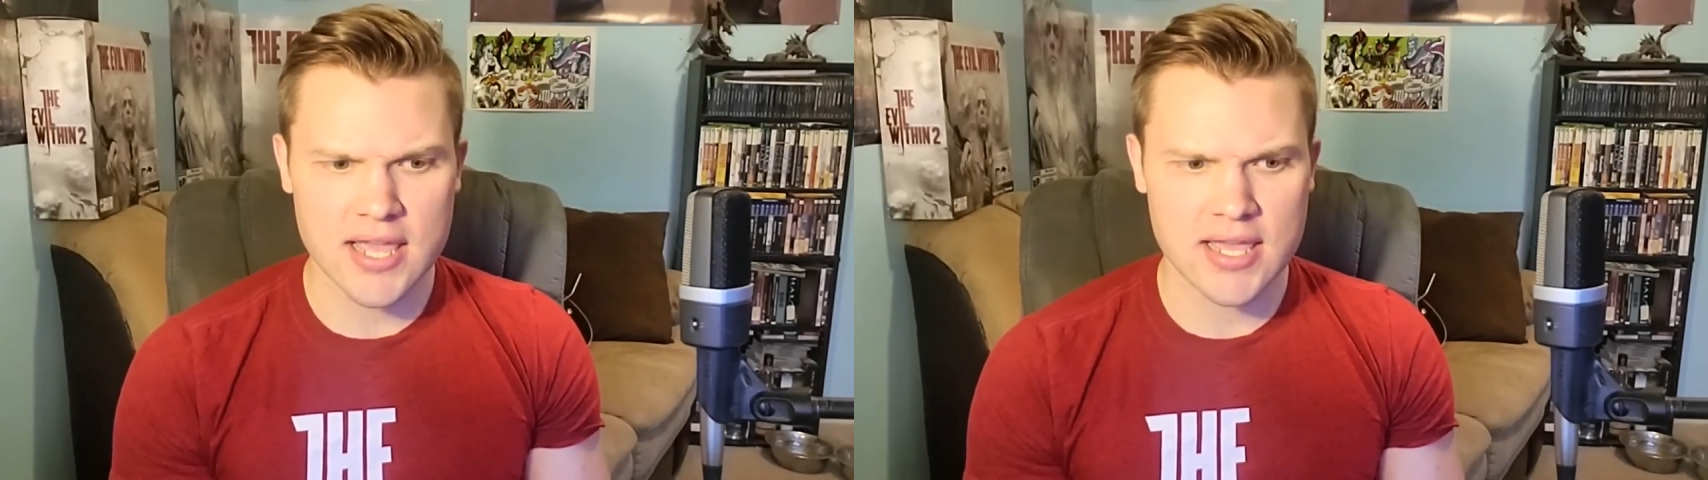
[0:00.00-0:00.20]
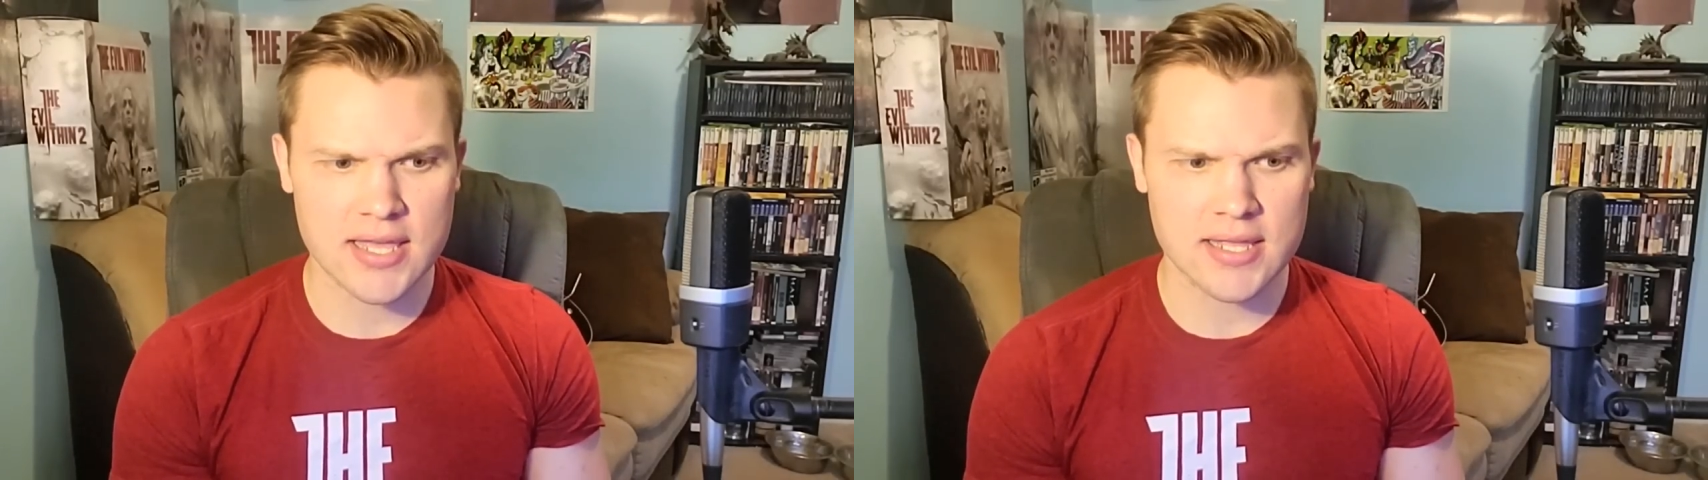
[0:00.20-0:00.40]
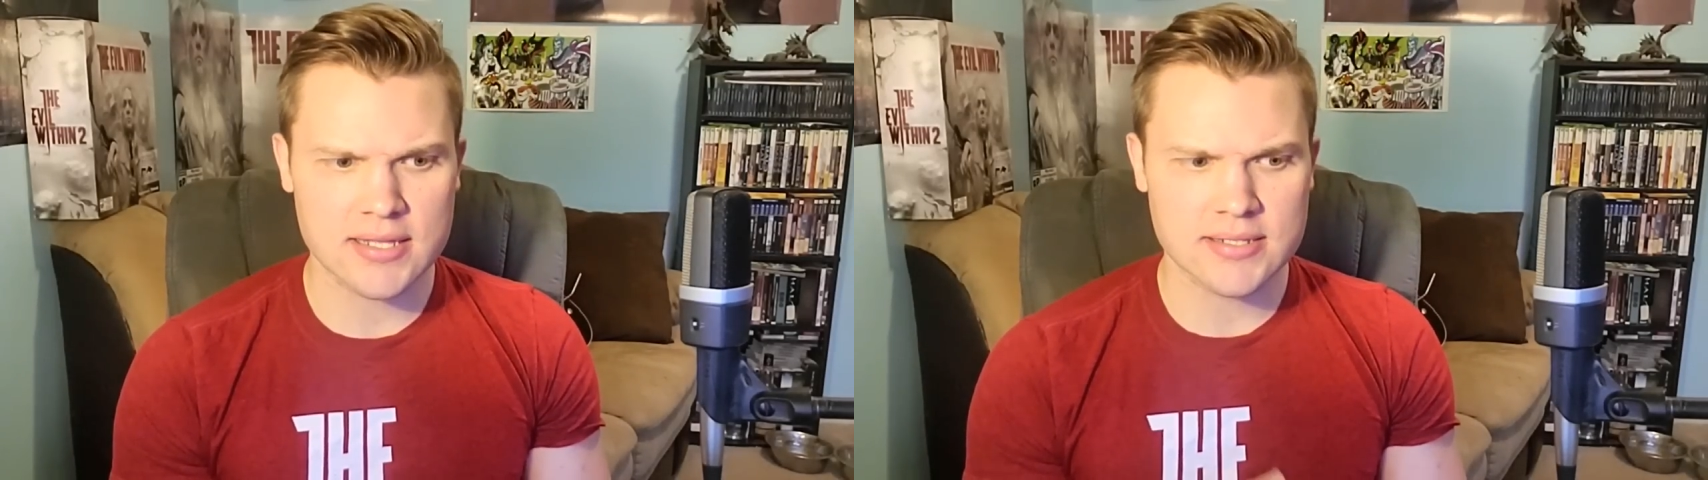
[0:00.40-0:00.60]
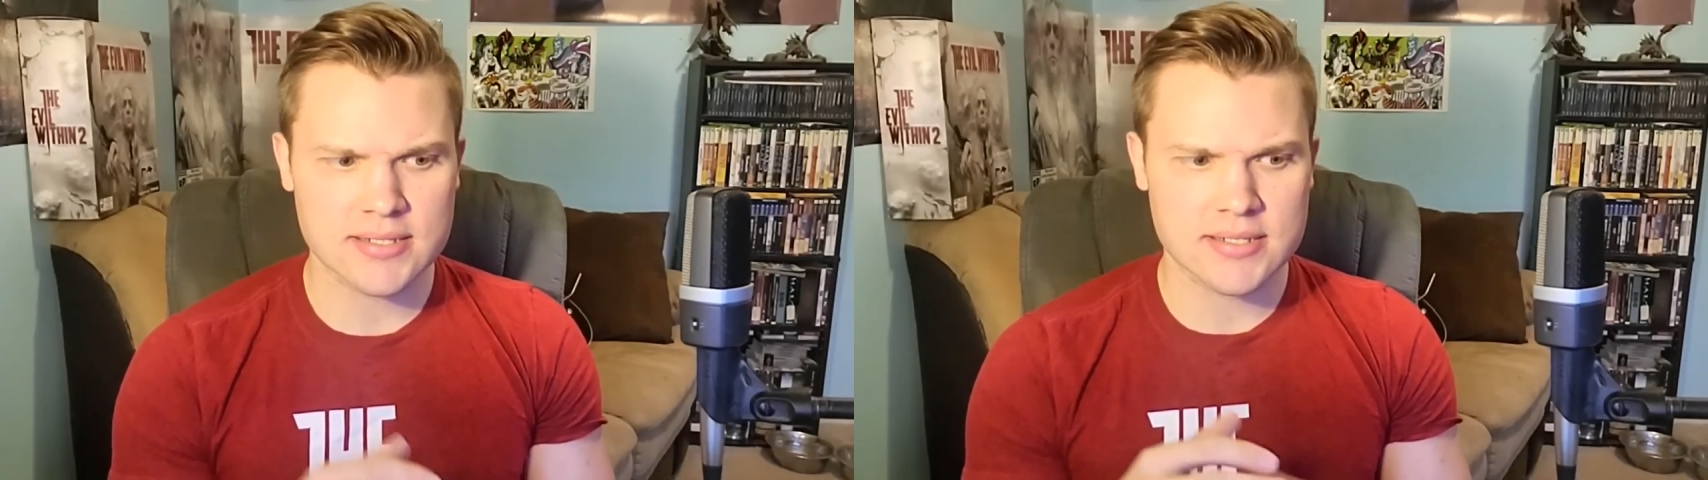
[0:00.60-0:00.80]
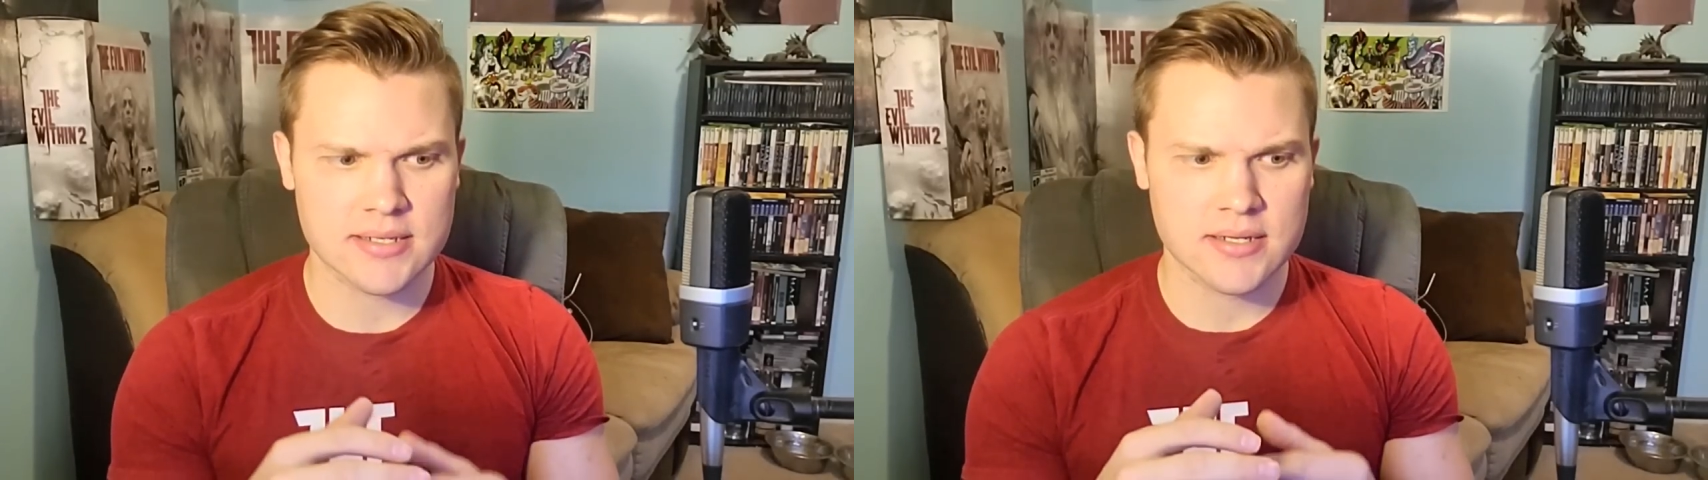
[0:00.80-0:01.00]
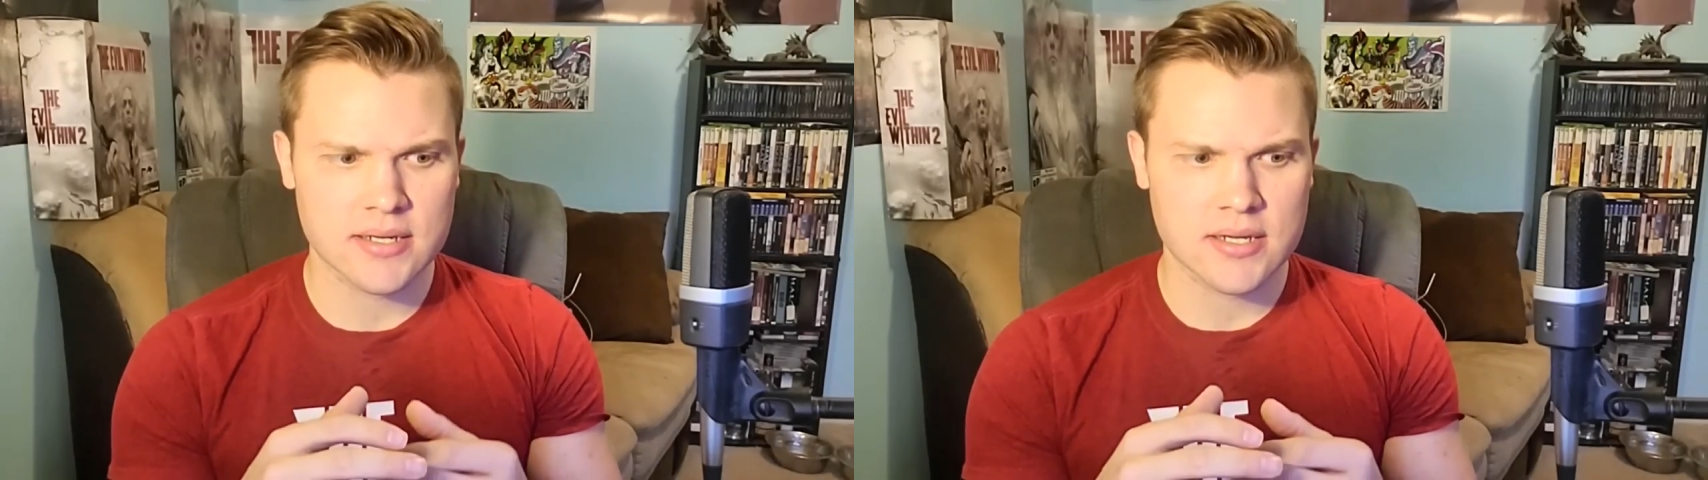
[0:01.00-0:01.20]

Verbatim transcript: is